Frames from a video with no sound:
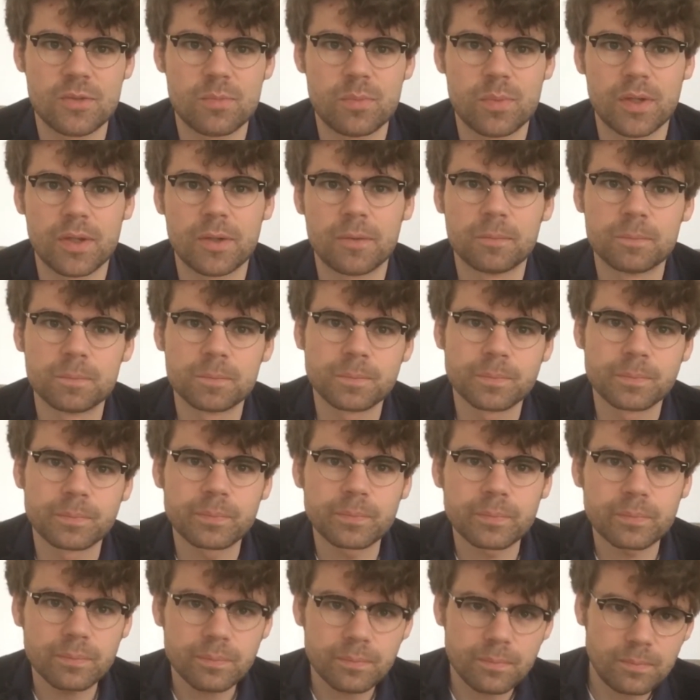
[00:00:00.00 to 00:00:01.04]

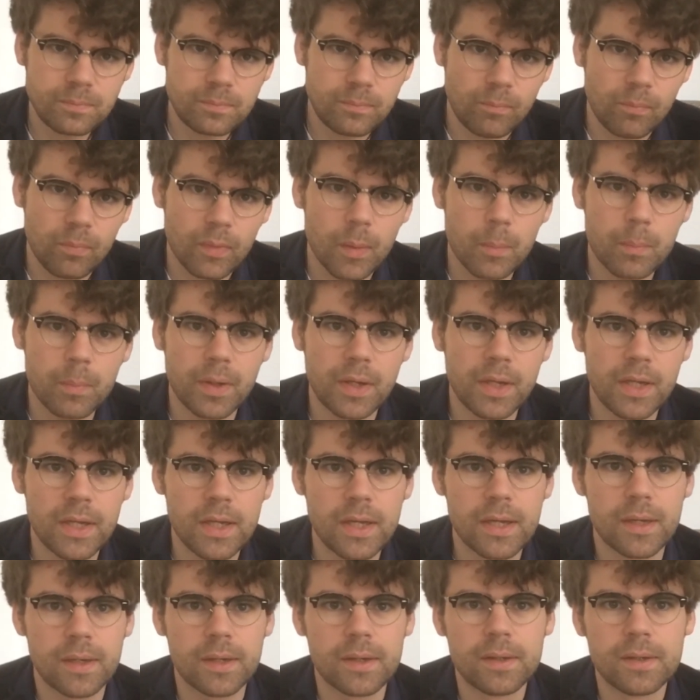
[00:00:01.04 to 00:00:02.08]
but
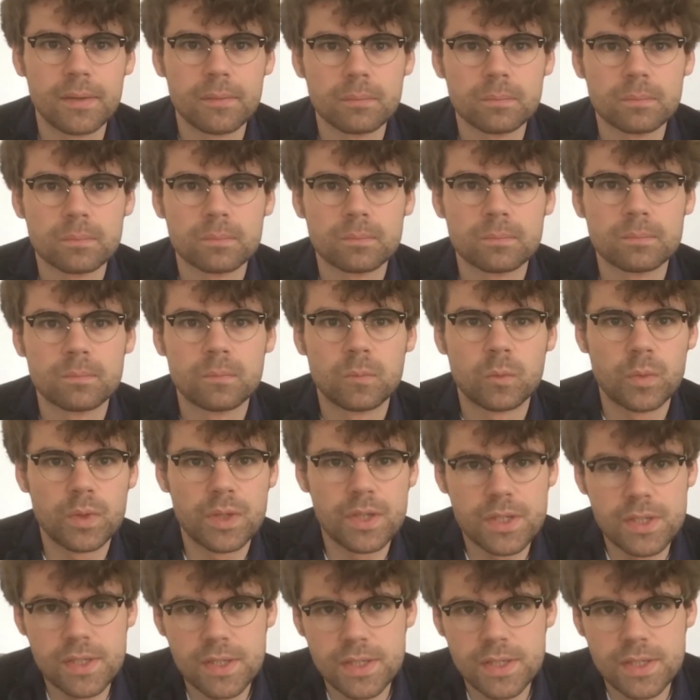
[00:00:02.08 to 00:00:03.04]
here we